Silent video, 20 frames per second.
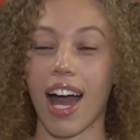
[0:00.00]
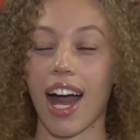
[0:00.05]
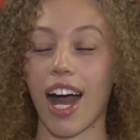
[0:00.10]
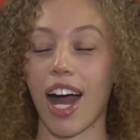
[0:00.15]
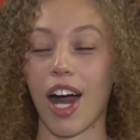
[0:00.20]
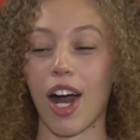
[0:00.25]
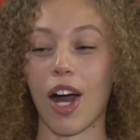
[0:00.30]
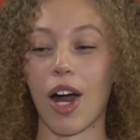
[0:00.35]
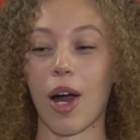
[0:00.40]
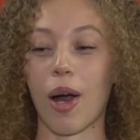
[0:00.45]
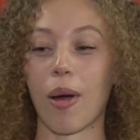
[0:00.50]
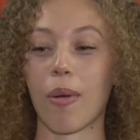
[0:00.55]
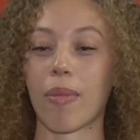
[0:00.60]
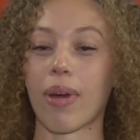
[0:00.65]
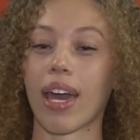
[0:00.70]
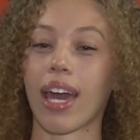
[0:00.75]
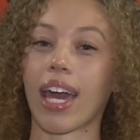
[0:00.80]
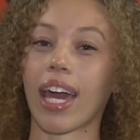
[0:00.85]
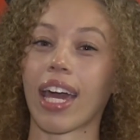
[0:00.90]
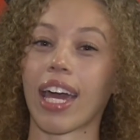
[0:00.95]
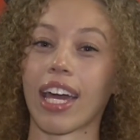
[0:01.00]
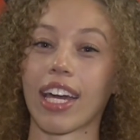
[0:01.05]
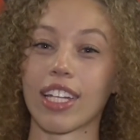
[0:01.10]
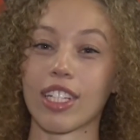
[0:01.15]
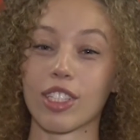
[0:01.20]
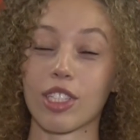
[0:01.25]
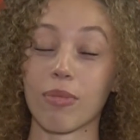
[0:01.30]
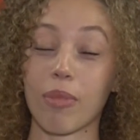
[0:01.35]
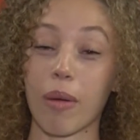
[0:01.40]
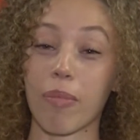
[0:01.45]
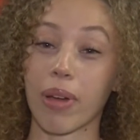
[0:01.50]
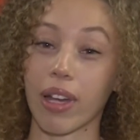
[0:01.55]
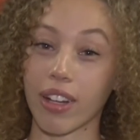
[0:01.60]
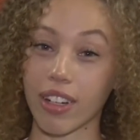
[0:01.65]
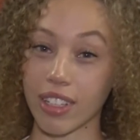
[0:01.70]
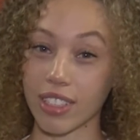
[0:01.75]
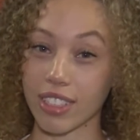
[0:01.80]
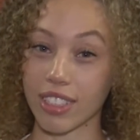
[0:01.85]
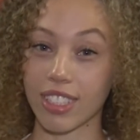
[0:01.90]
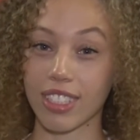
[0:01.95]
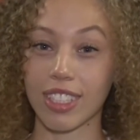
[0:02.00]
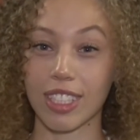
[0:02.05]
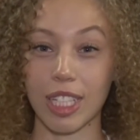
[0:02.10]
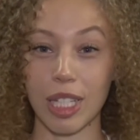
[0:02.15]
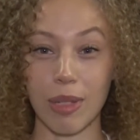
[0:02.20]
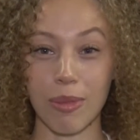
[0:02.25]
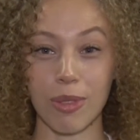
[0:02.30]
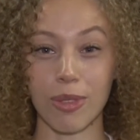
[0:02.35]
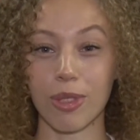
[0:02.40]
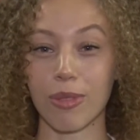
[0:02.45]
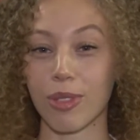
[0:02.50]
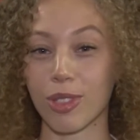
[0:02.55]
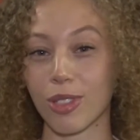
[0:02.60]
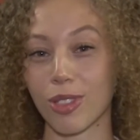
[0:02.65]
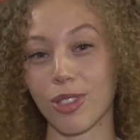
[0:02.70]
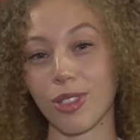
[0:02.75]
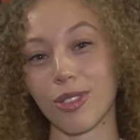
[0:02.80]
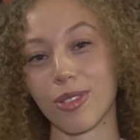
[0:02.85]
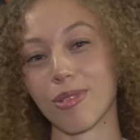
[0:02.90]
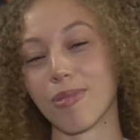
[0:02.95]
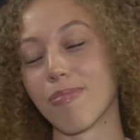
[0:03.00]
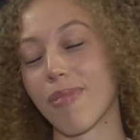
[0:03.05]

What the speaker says: And to my parents, keep doing what you do.